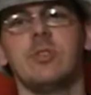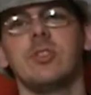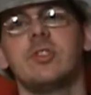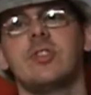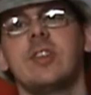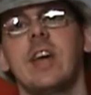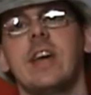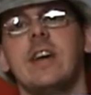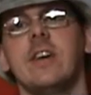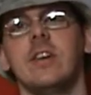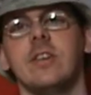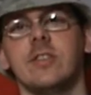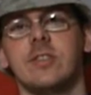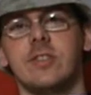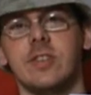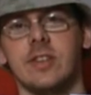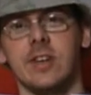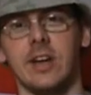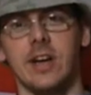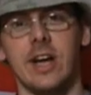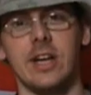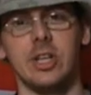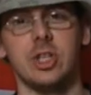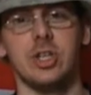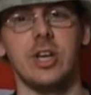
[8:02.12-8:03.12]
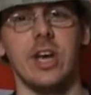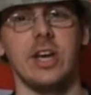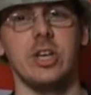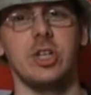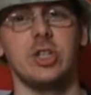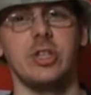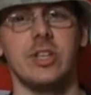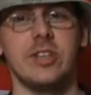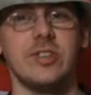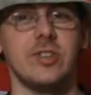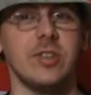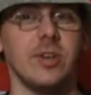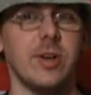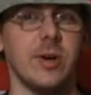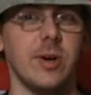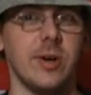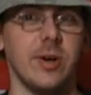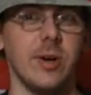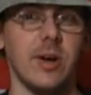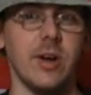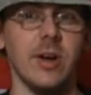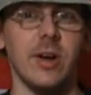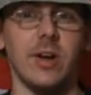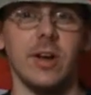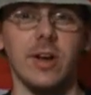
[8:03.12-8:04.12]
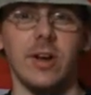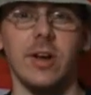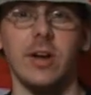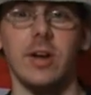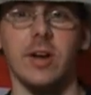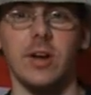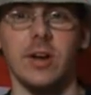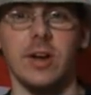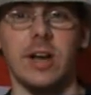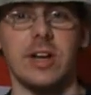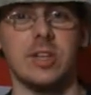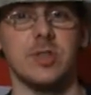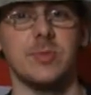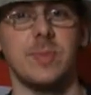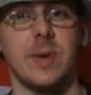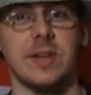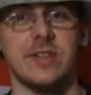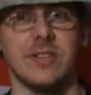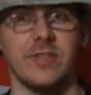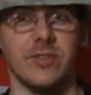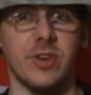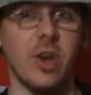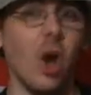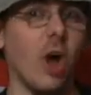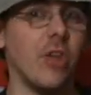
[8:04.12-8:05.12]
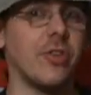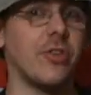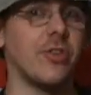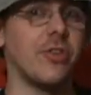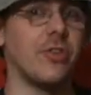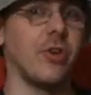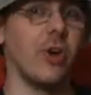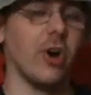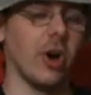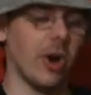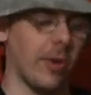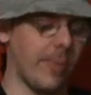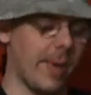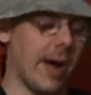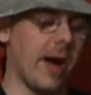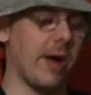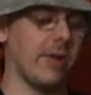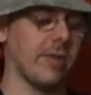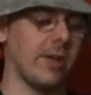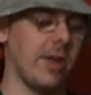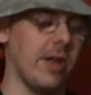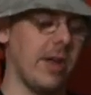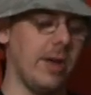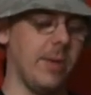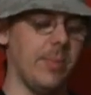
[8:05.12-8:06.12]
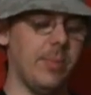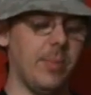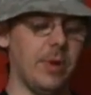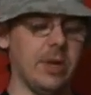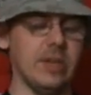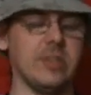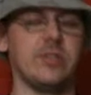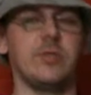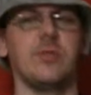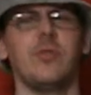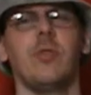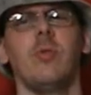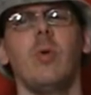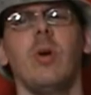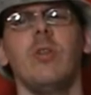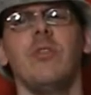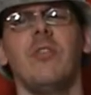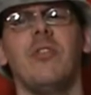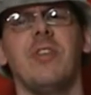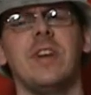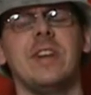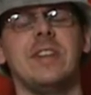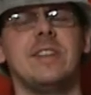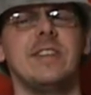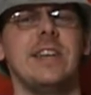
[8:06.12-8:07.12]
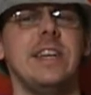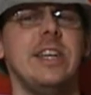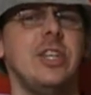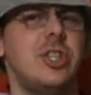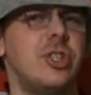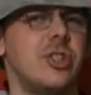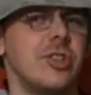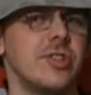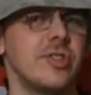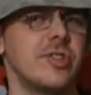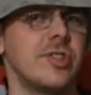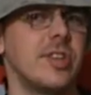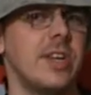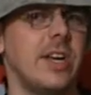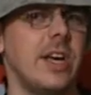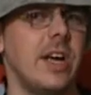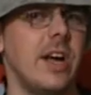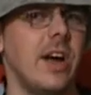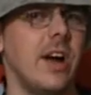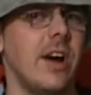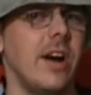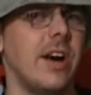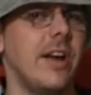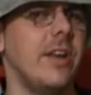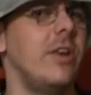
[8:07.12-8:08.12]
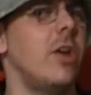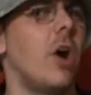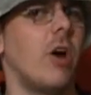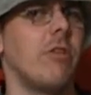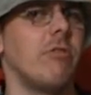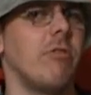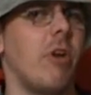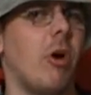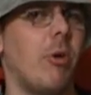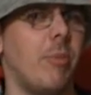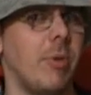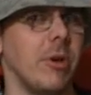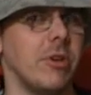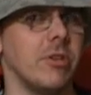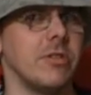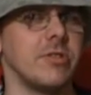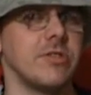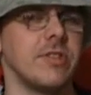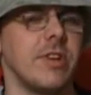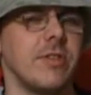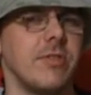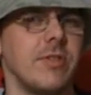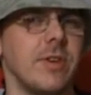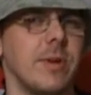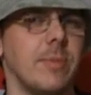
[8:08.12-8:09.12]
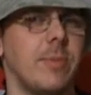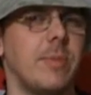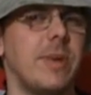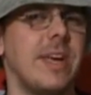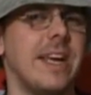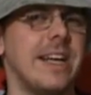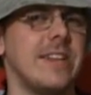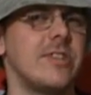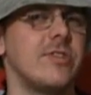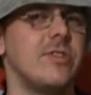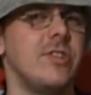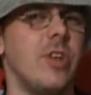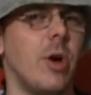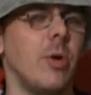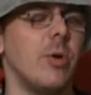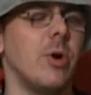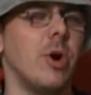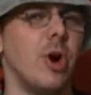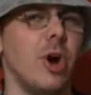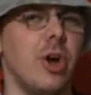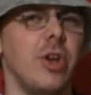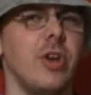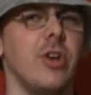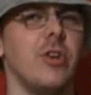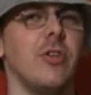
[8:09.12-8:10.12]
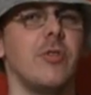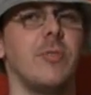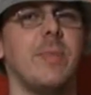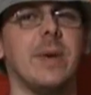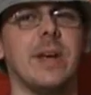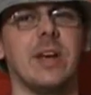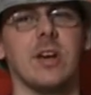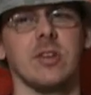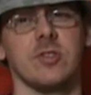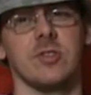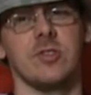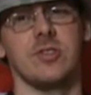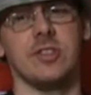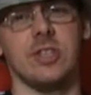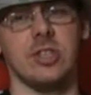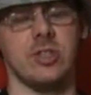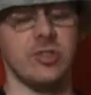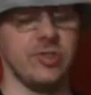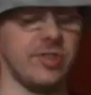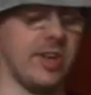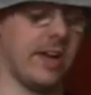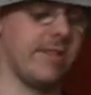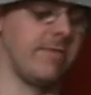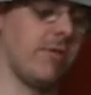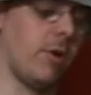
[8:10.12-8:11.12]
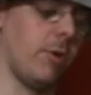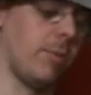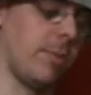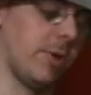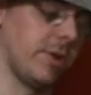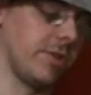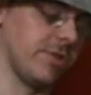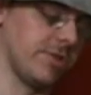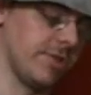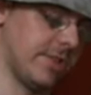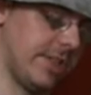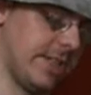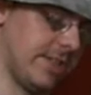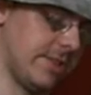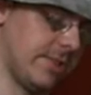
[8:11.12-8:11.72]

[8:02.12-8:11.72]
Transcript: I'll just say that education is a, an aspect I've got to talk about, but for one thing, teachers, they're not role models, and I think kids don't learn enough because the teachers aren't role models.